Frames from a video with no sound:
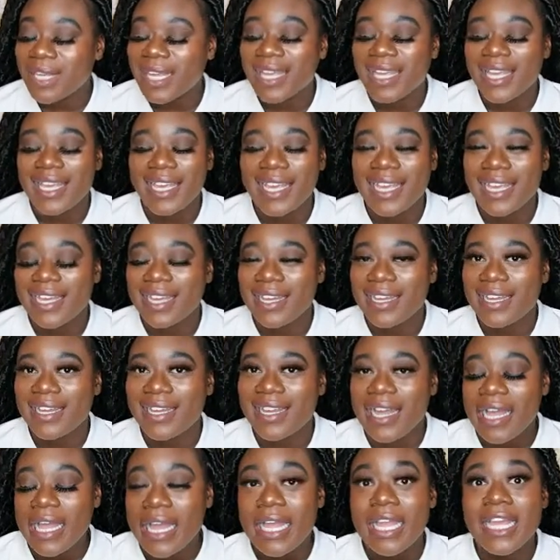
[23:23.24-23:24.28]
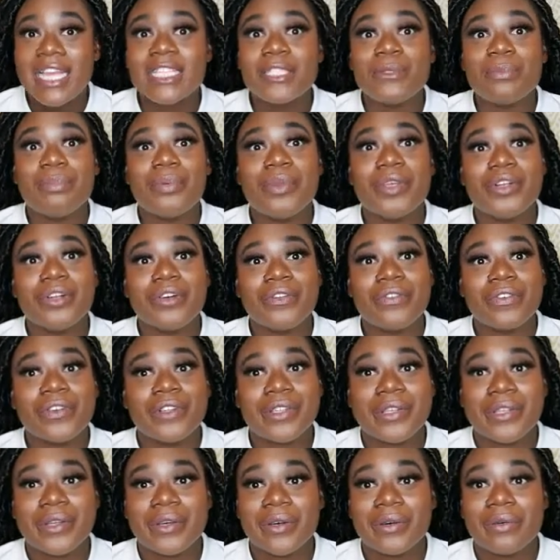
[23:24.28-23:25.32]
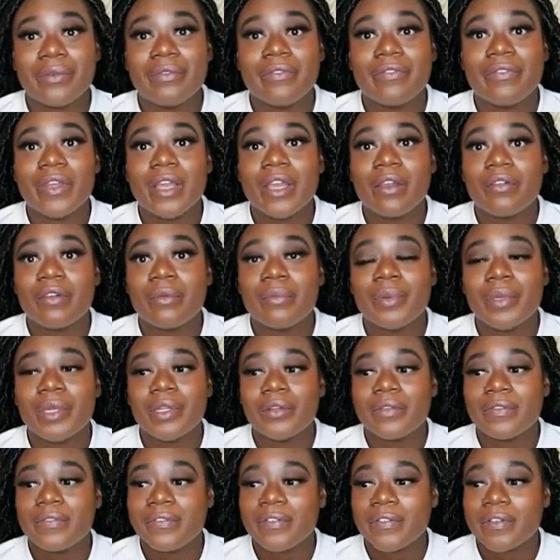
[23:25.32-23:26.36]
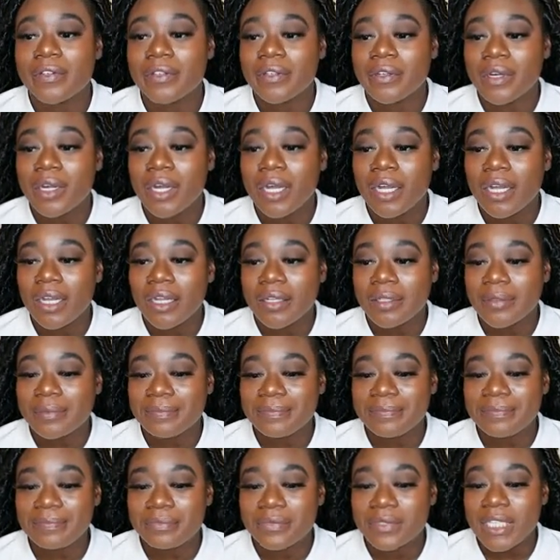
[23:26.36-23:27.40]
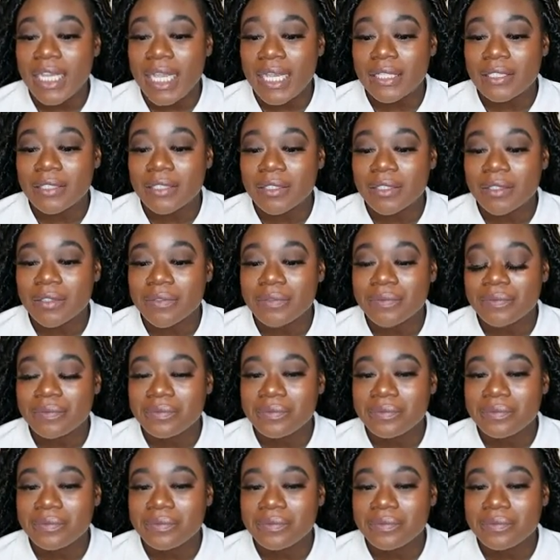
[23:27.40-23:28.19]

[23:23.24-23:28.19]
Yeah. It's beautiful though. Very beautiful tattoo.